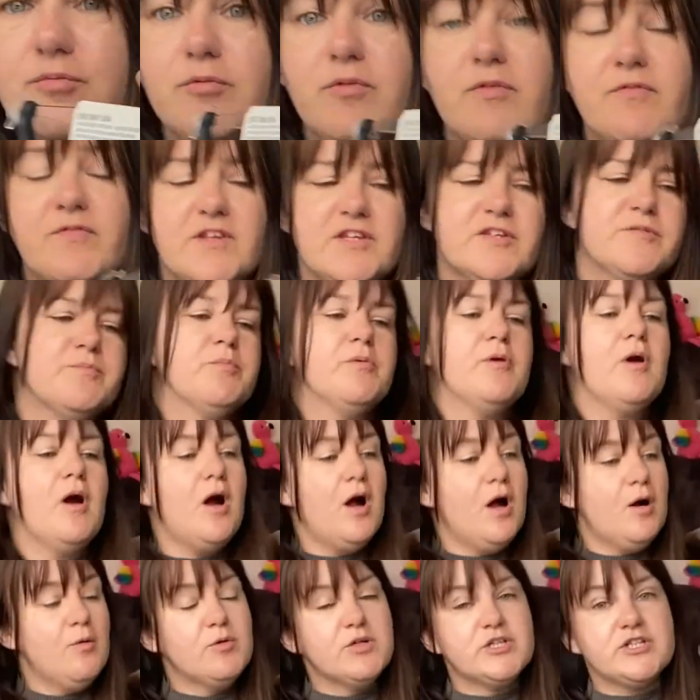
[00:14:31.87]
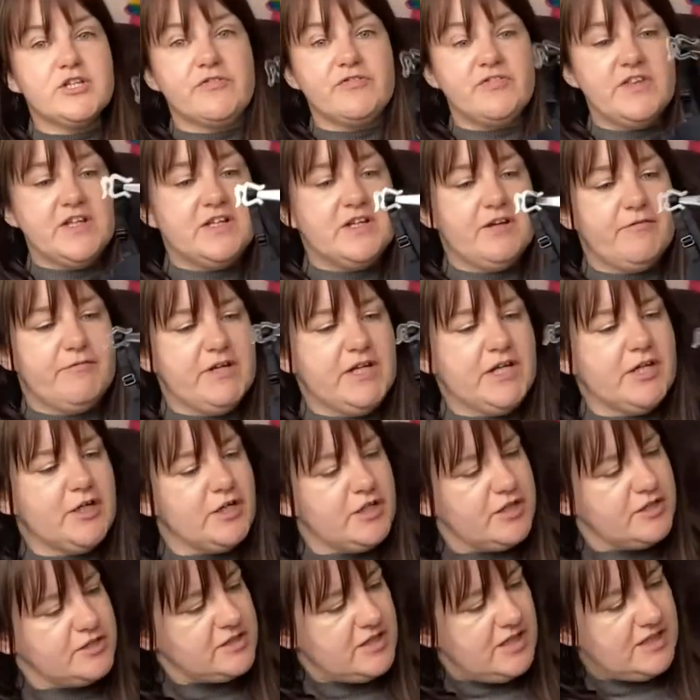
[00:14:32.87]
with this bra, which I think they're really
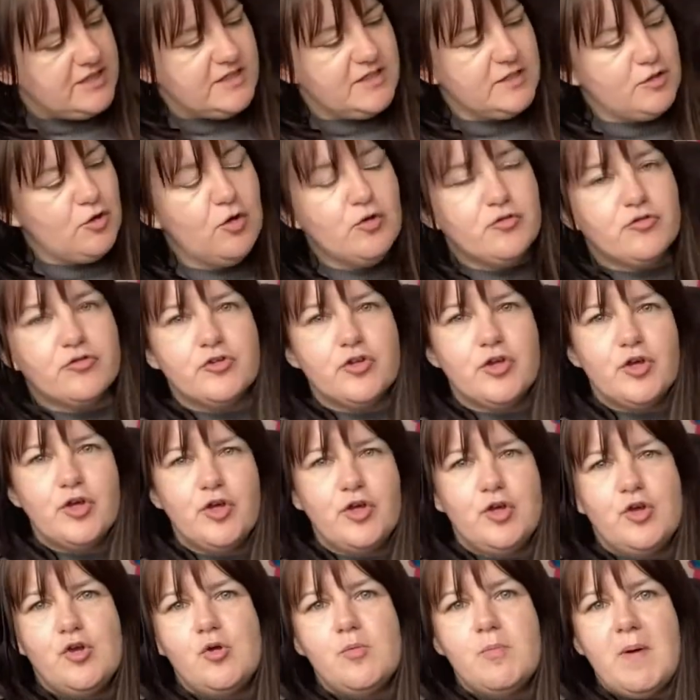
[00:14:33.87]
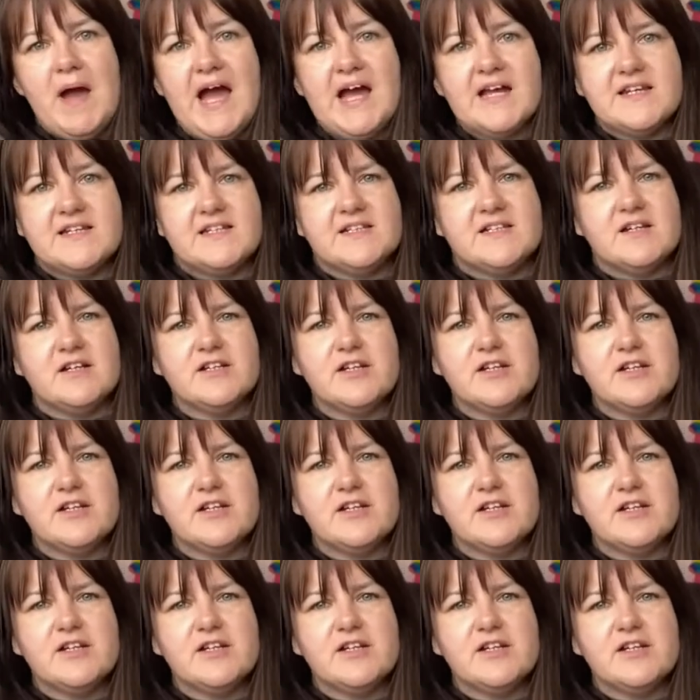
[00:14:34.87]
good, and they're not too padded.